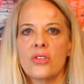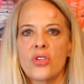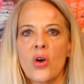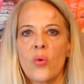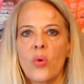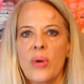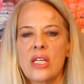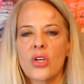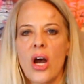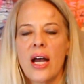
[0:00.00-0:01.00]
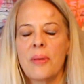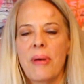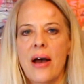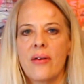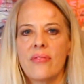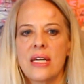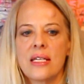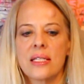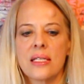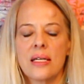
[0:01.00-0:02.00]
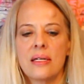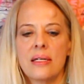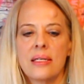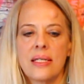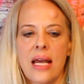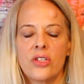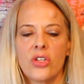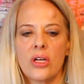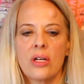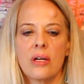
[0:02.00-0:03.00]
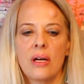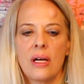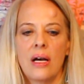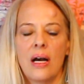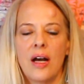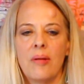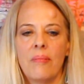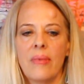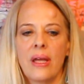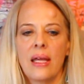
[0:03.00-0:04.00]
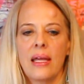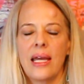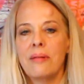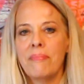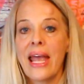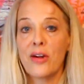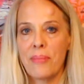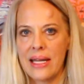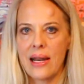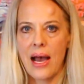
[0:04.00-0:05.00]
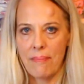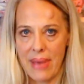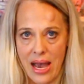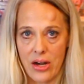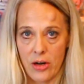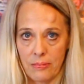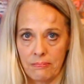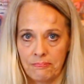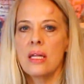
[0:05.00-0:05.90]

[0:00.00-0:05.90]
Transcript: So when we talk about this center, it may or may not matter.